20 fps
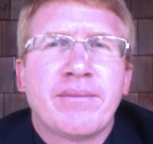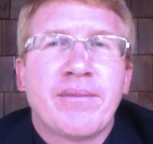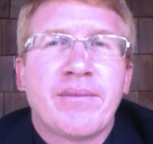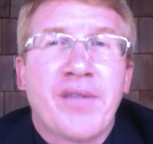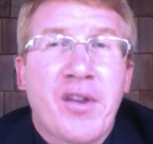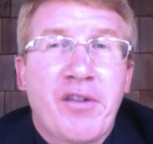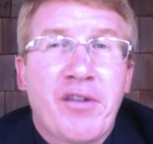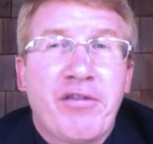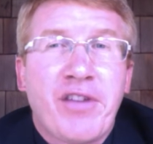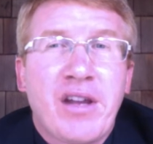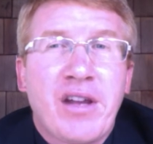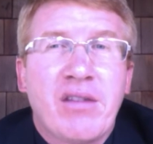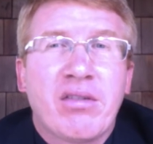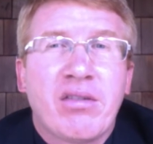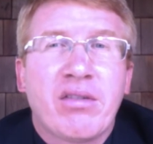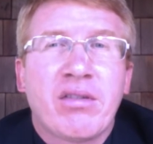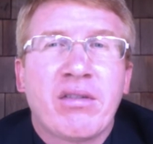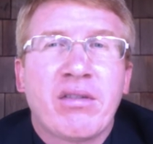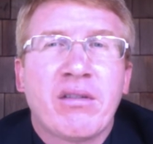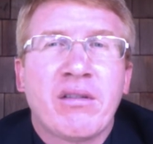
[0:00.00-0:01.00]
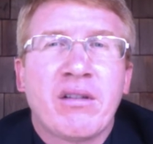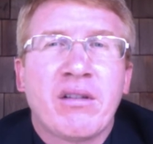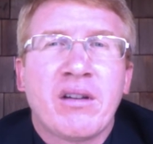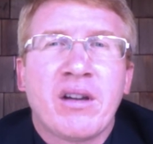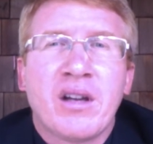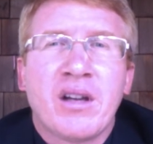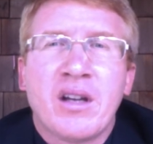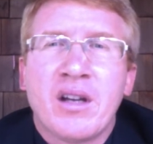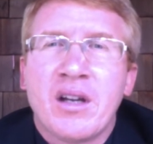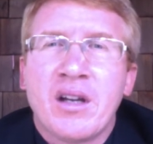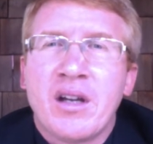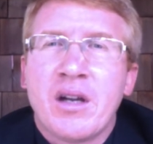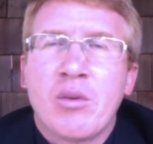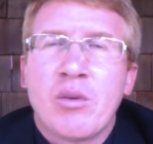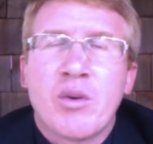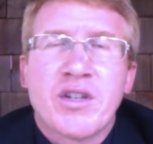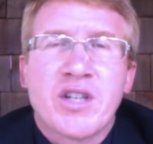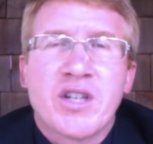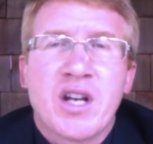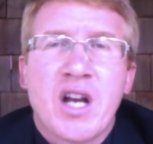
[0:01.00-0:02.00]
Their faith
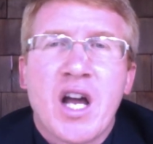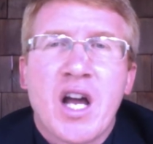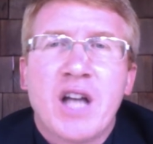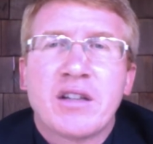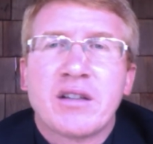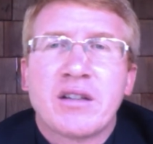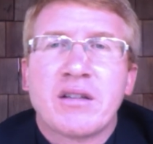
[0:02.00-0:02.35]
was not